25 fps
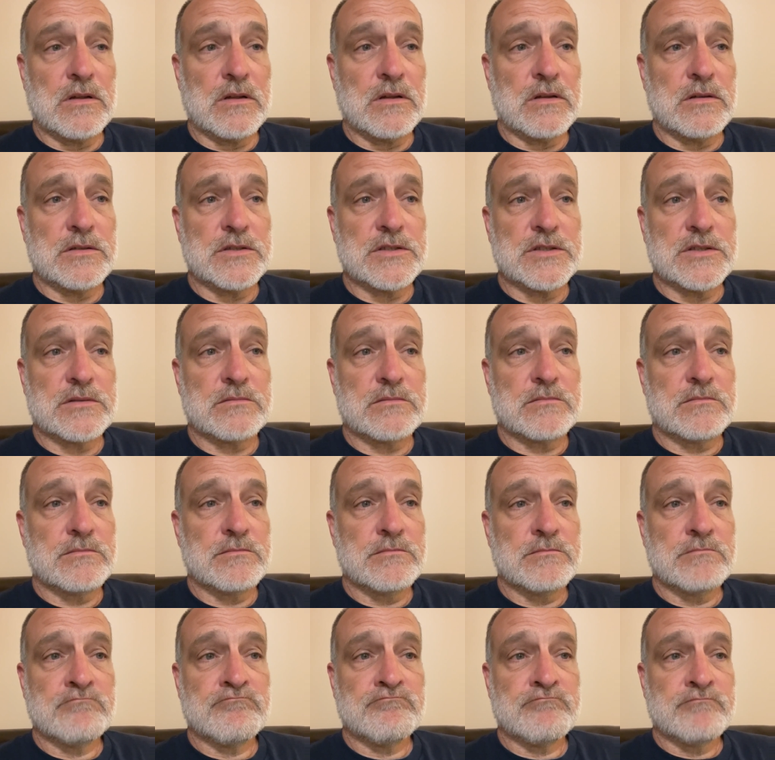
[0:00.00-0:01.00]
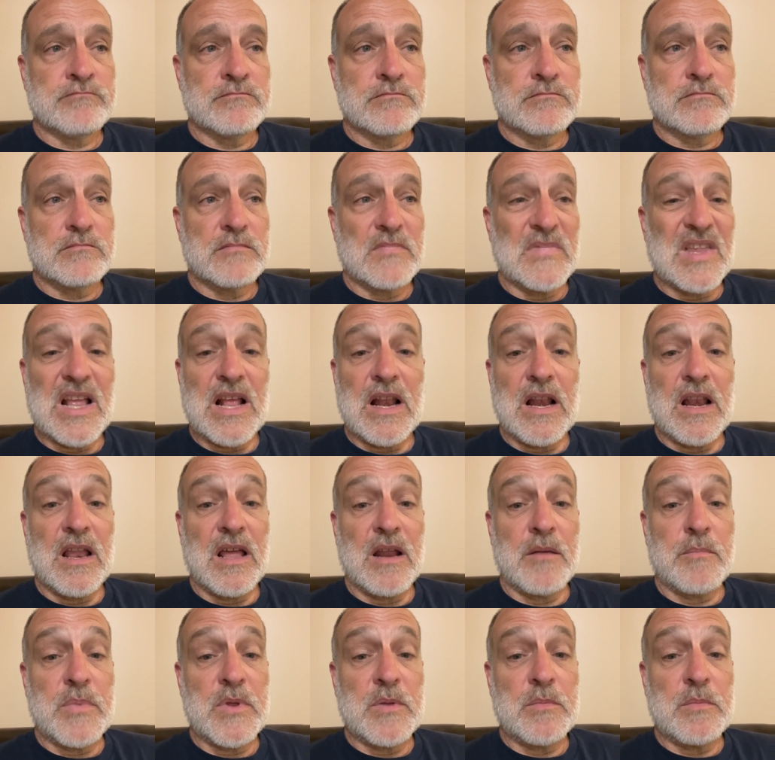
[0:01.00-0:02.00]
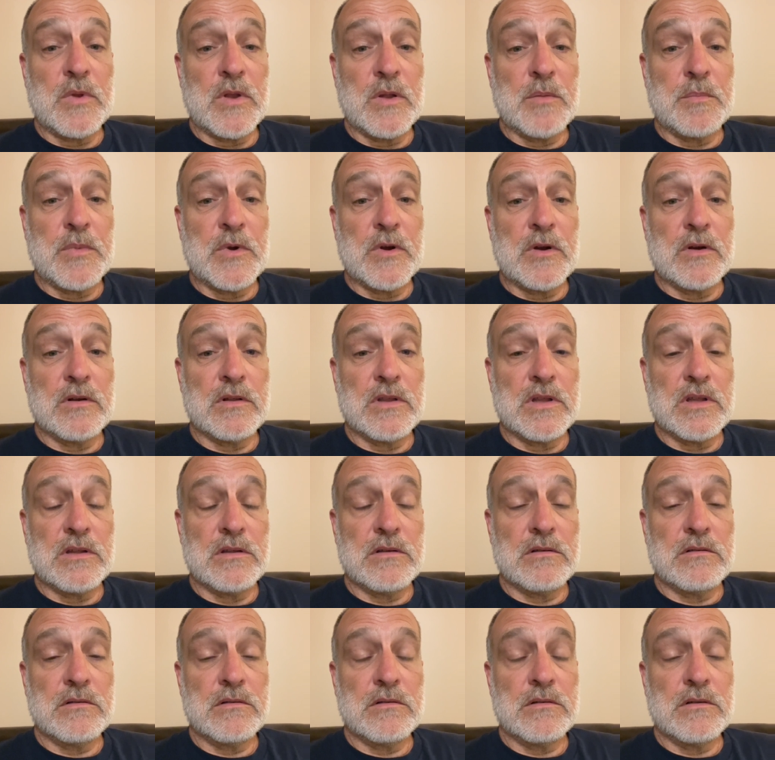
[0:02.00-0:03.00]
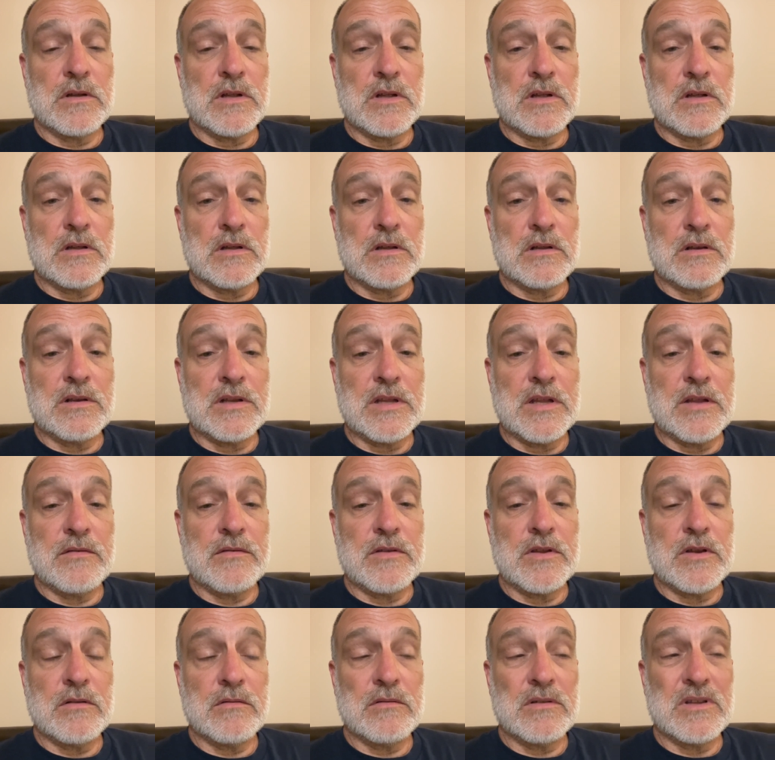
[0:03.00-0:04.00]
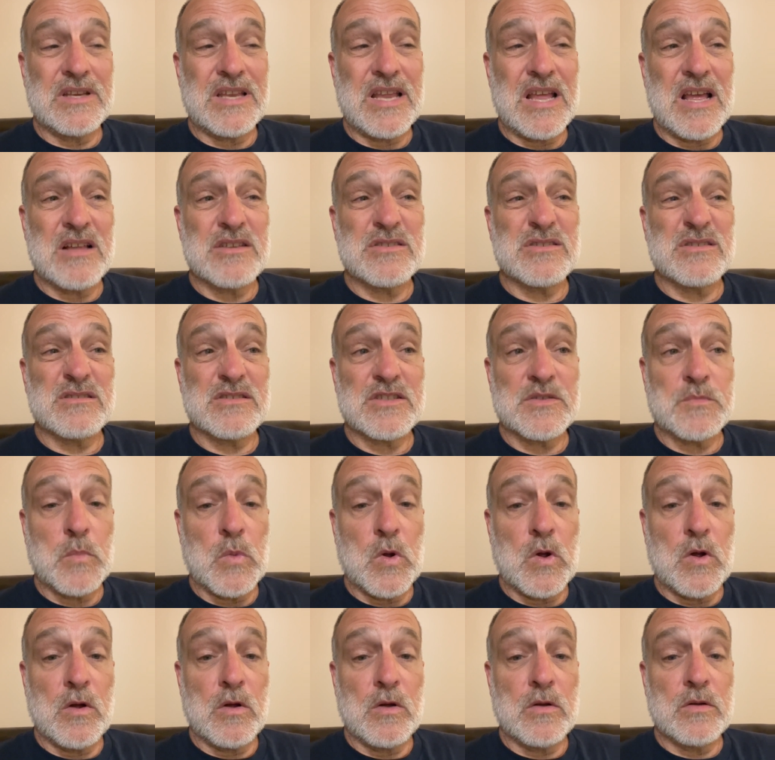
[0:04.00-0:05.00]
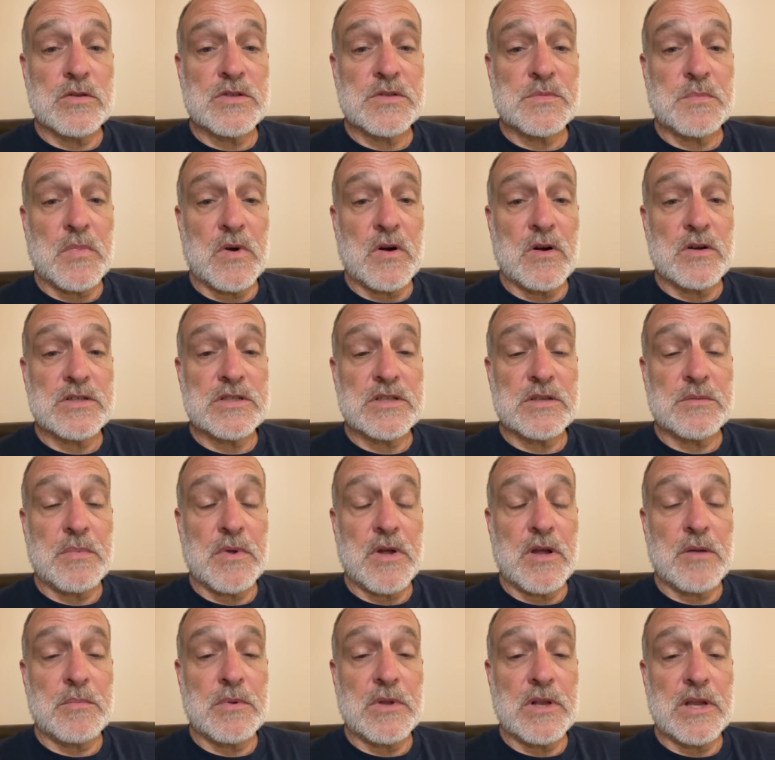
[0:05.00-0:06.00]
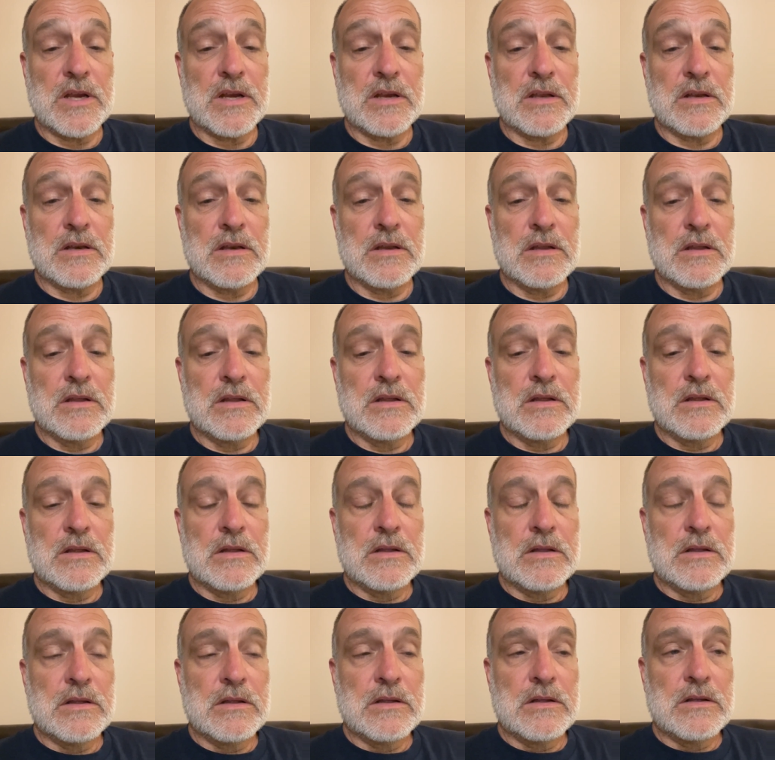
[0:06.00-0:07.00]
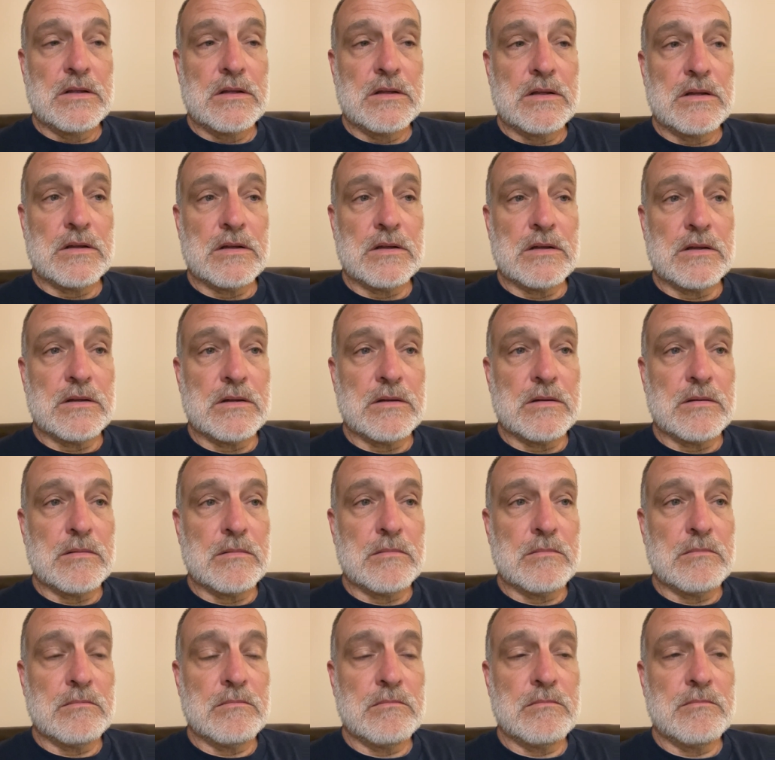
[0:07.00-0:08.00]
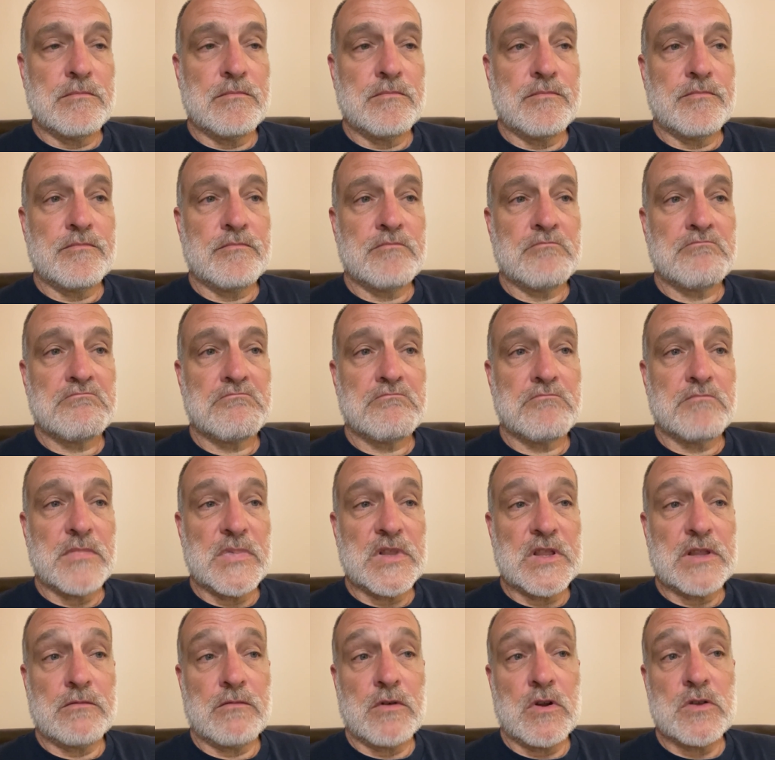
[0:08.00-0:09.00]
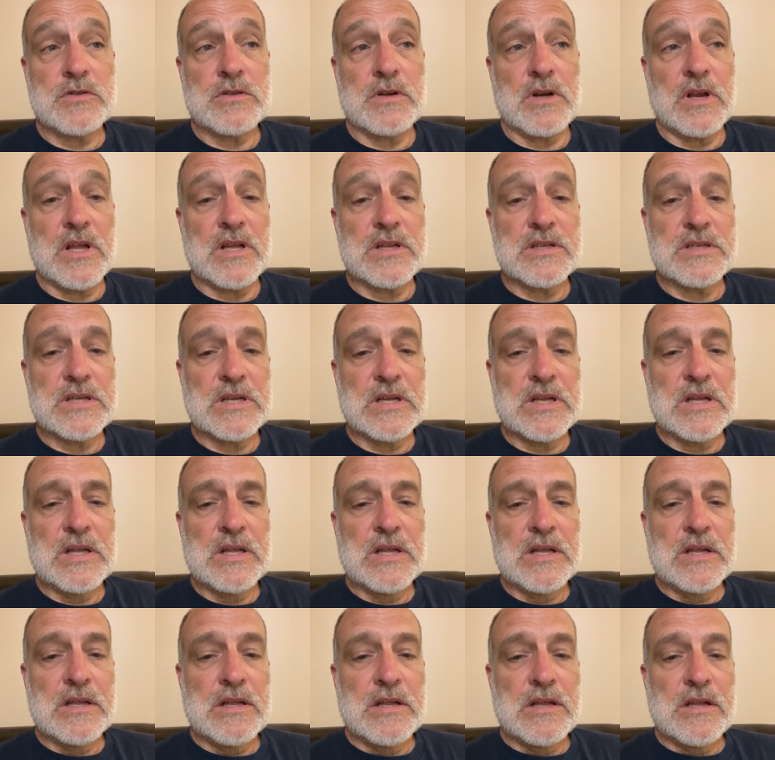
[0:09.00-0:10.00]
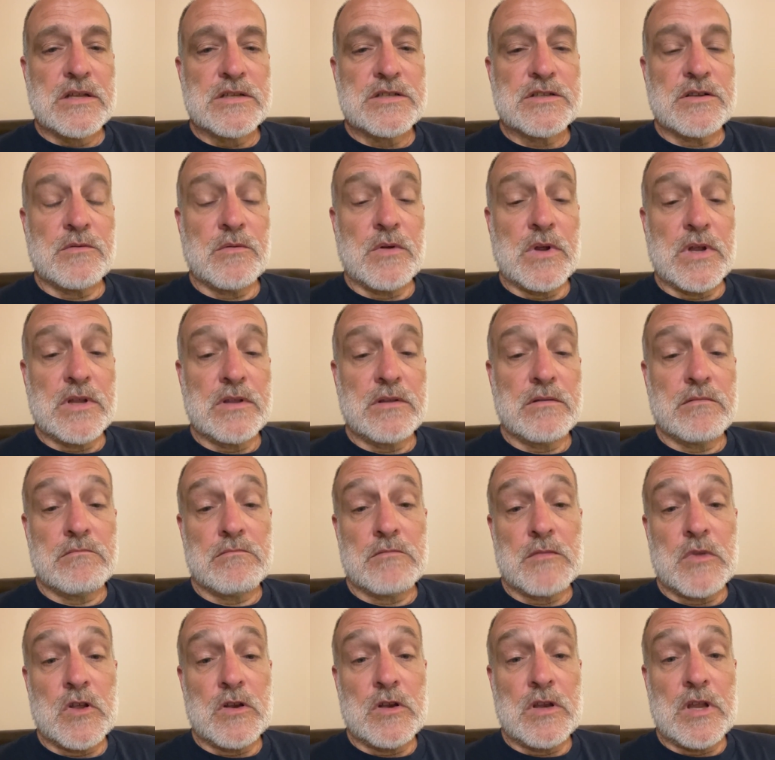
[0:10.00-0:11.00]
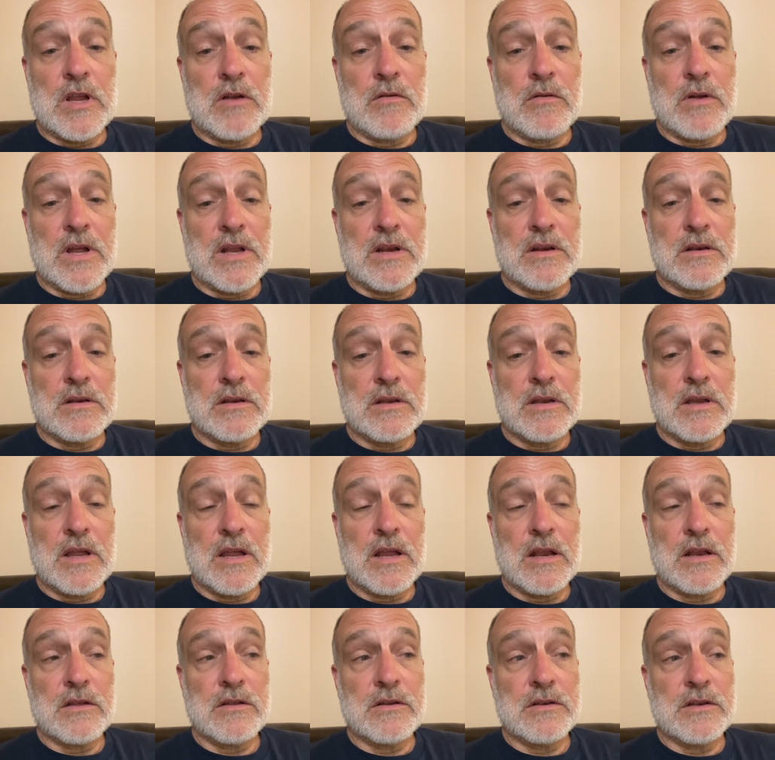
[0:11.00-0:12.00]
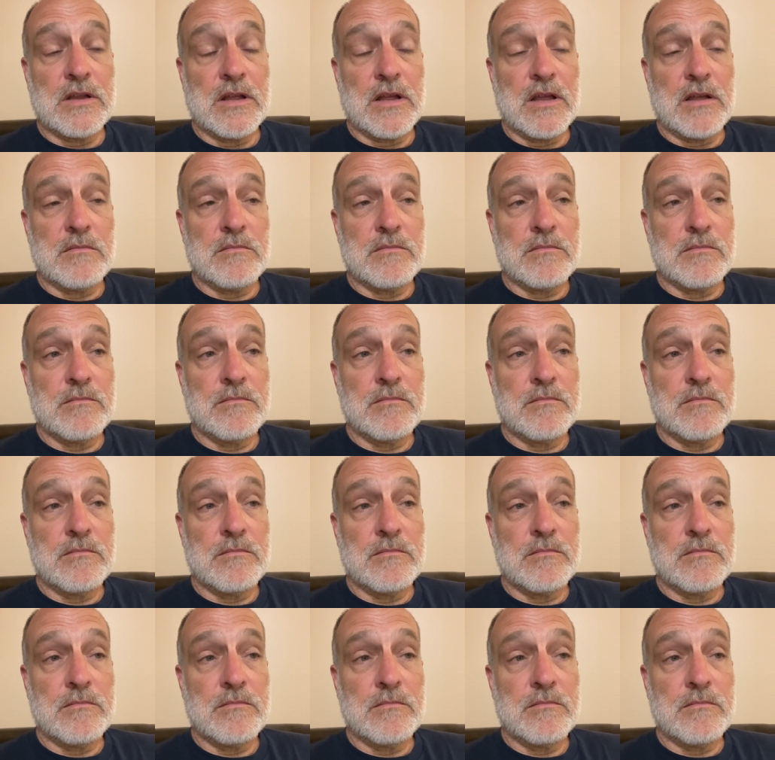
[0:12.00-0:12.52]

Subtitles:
Just not a lot of people up here that live. You know, the towns are small, sparsely populated, but the roads are nice. So anyway, good day riding. Had a good time.